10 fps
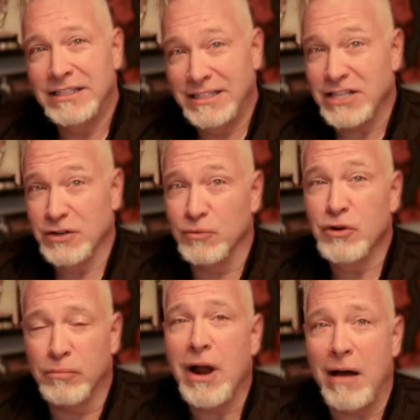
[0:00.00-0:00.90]
That's a real
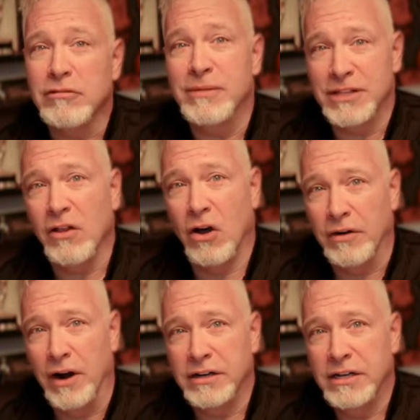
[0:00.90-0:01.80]
problem in the long
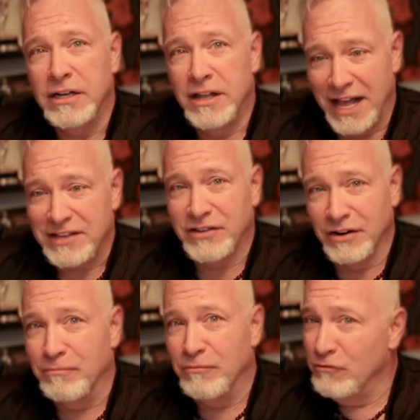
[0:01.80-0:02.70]
run. That's going
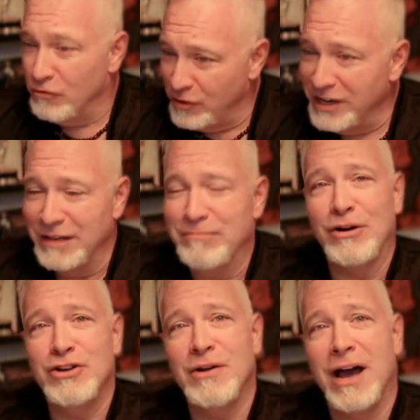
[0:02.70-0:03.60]
to really
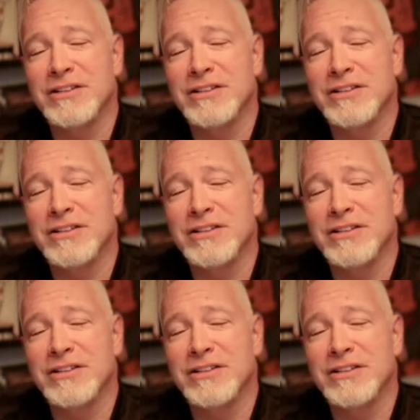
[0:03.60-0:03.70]
burn you out.